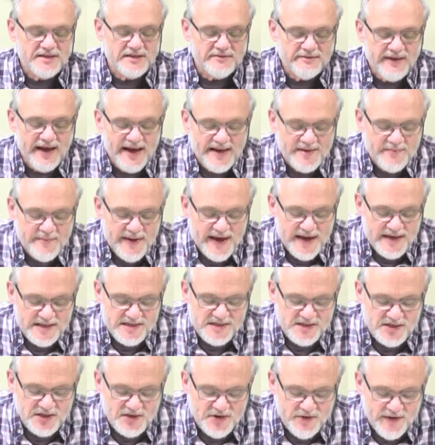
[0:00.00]
Divine
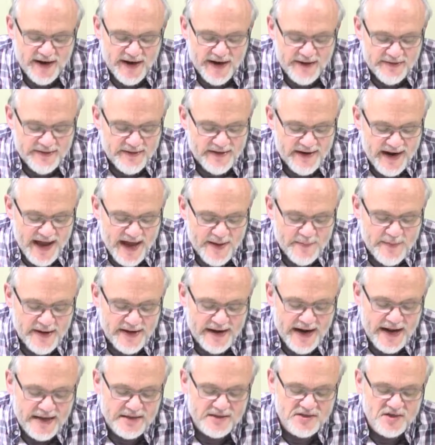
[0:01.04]
Master, grant that I
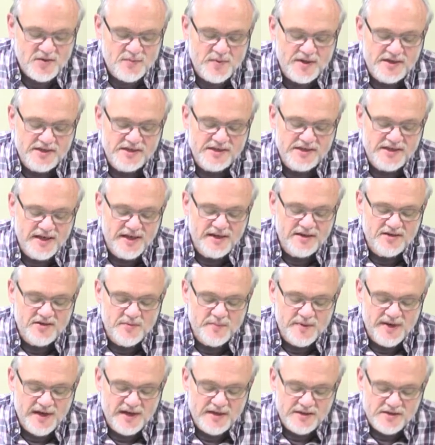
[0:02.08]
may not so much seek
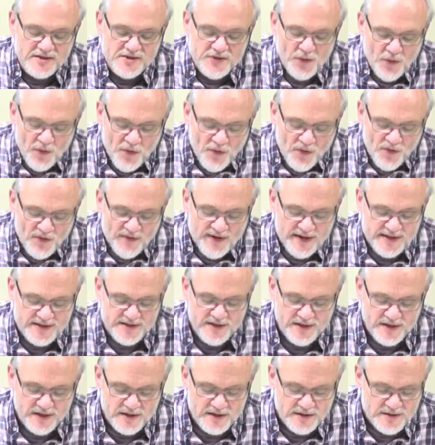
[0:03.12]
to be consoled
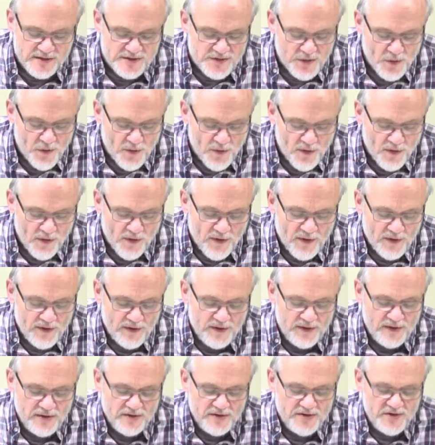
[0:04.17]
as to console,
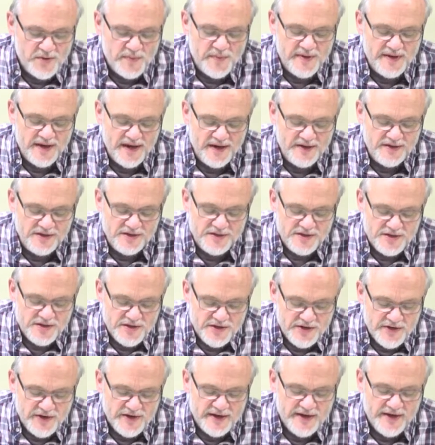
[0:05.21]
to be
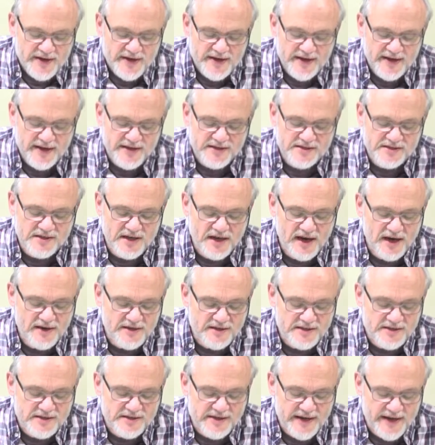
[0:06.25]
understood as to
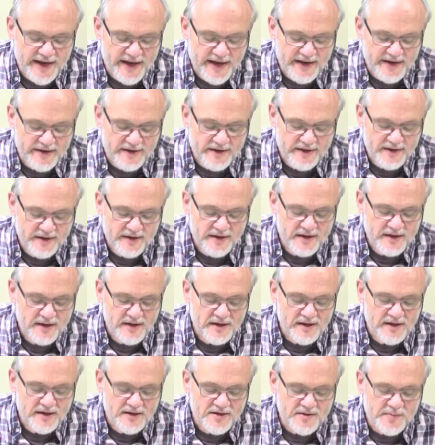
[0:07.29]
understand,
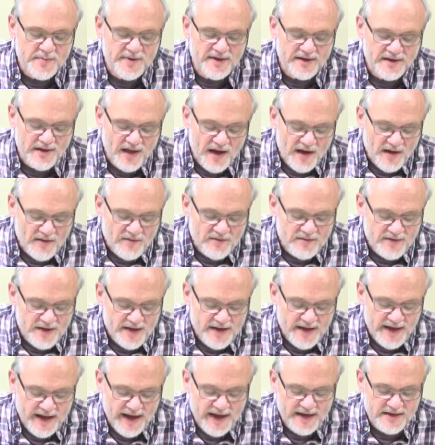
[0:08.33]
to be
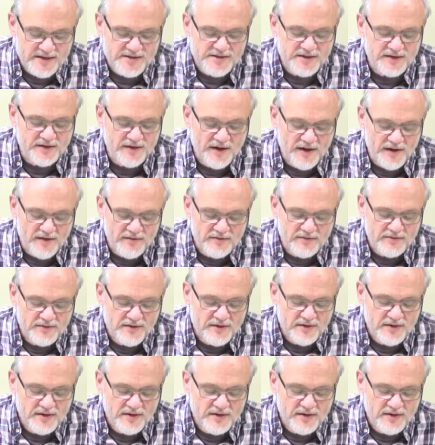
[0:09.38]
loved as to love.